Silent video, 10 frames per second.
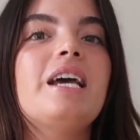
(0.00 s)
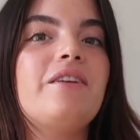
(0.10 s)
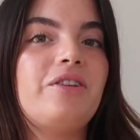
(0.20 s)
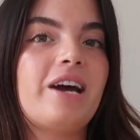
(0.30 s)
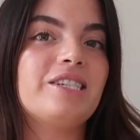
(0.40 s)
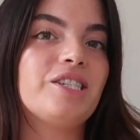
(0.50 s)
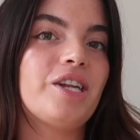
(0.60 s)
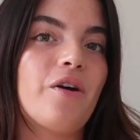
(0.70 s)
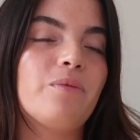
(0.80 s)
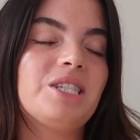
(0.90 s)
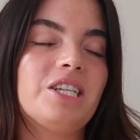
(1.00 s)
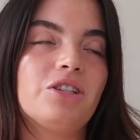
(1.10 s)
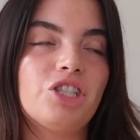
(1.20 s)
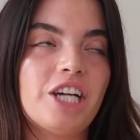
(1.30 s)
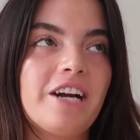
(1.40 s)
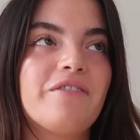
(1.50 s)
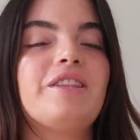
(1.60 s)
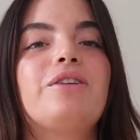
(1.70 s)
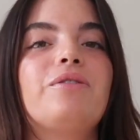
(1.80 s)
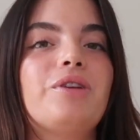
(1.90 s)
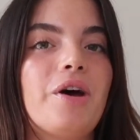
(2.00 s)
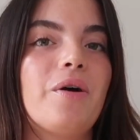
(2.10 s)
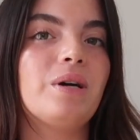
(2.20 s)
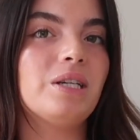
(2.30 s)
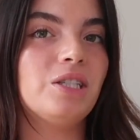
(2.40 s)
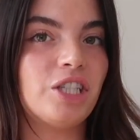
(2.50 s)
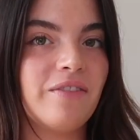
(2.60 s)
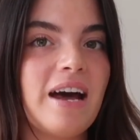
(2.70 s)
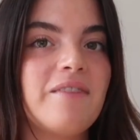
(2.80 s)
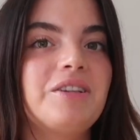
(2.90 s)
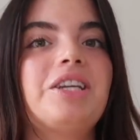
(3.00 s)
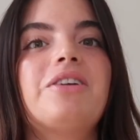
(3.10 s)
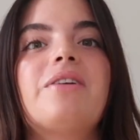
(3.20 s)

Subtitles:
If you guys know Matilda Djerf, then you know Djerf Avenue,